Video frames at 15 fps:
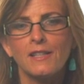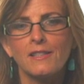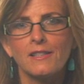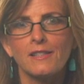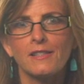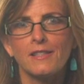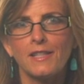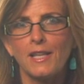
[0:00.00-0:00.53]

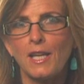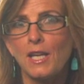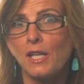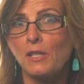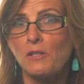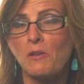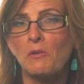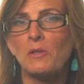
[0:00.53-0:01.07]
to seeing
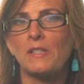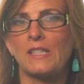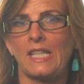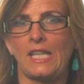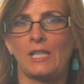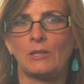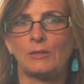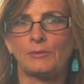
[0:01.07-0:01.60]
and
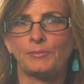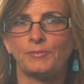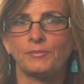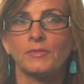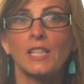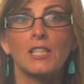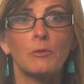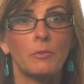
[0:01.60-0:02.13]
noticing
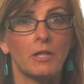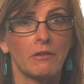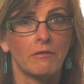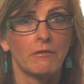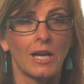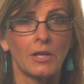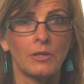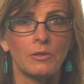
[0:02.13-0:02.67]
that's being
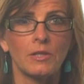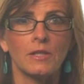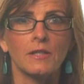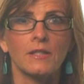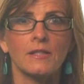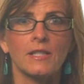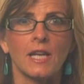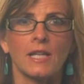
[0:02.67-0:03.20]
valued in
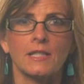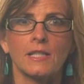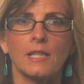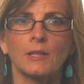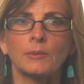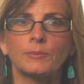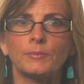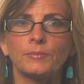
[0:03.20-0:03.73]
this dancing.